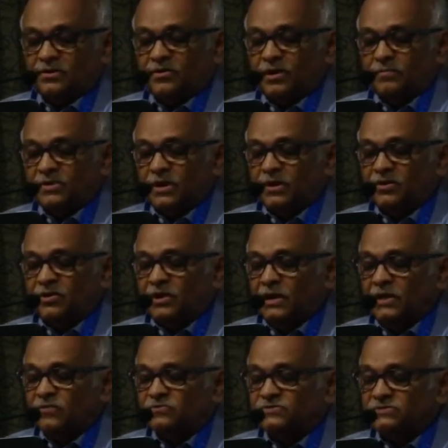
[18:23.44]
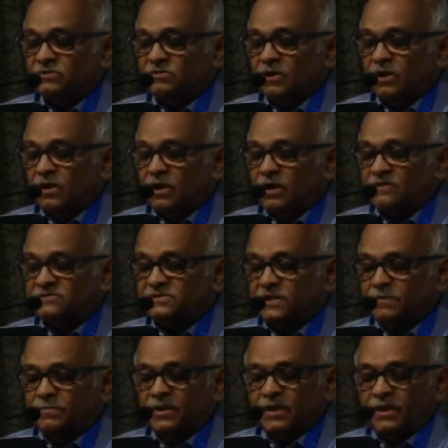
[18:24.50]
Tamarind tree leaves are
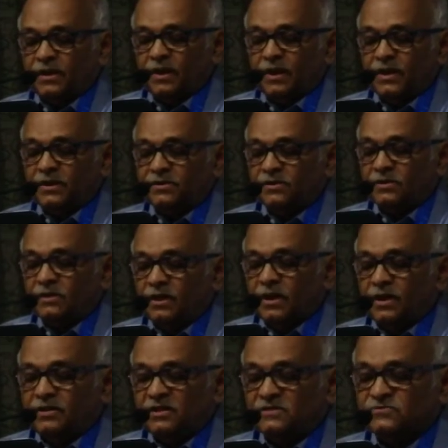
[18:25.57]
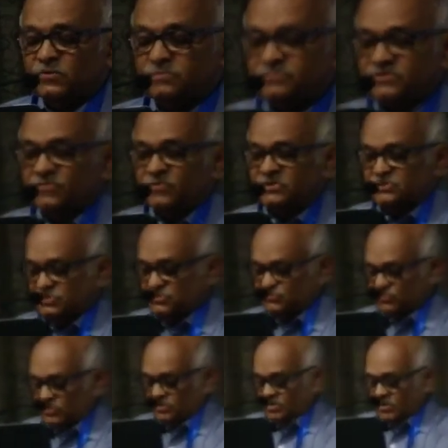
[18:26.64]
sleeping at night, and these observations
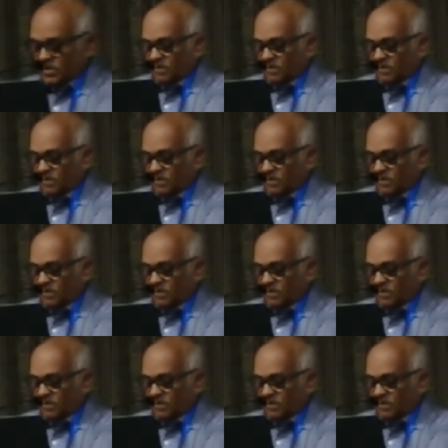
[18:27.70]
were